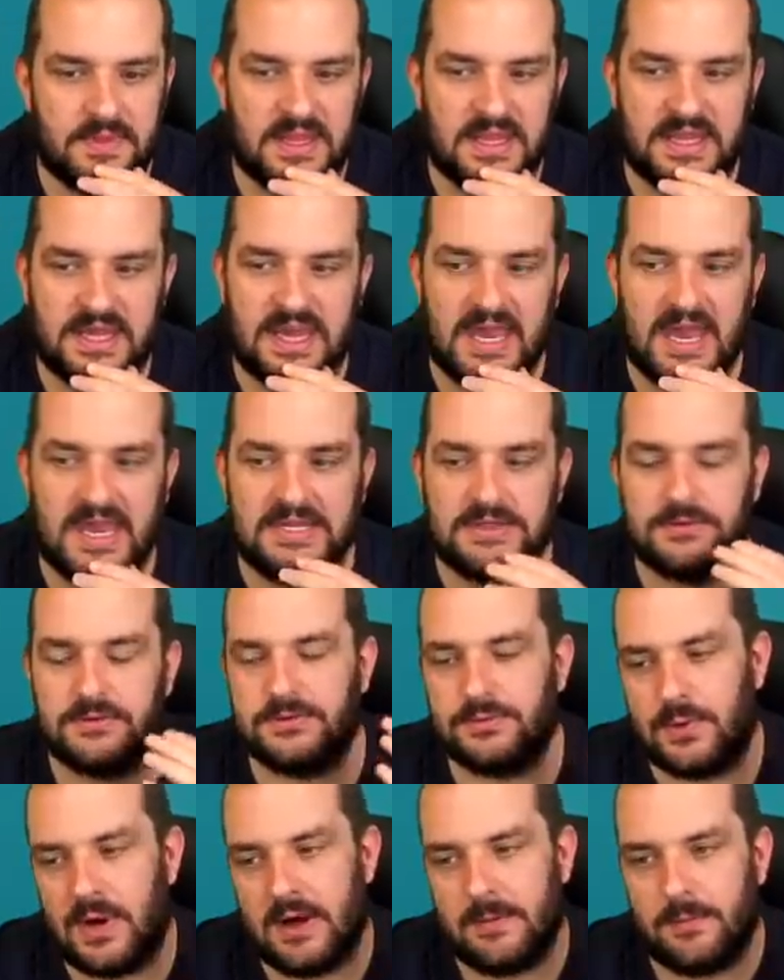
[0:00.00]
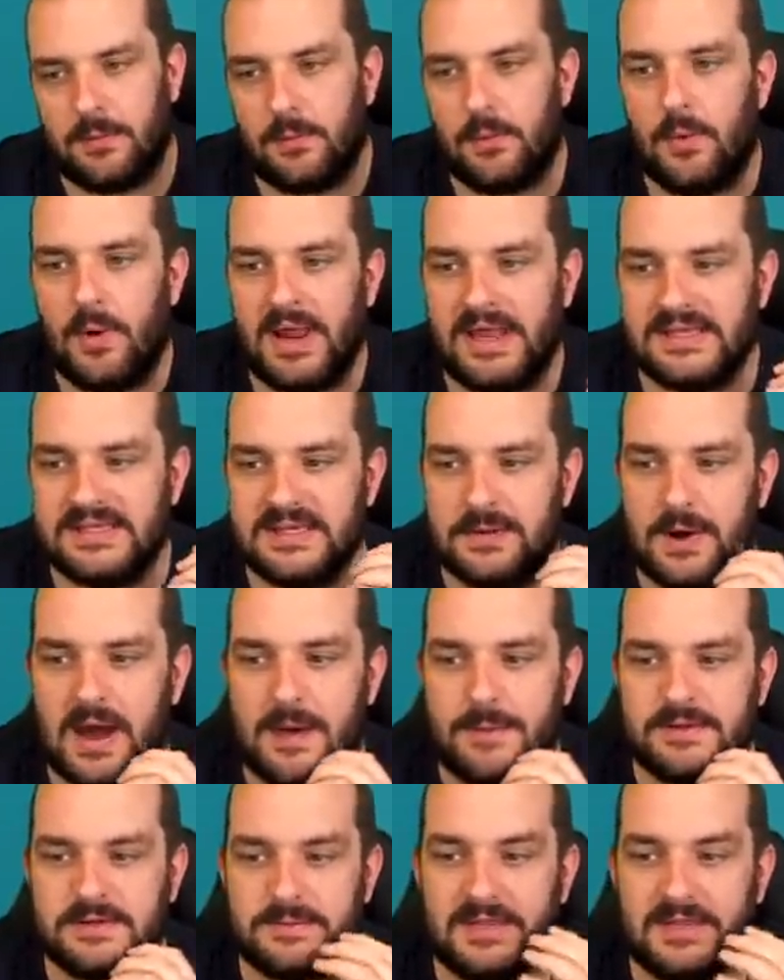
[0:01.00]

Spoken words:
Chiesa as well. But we'll wait and see what happens.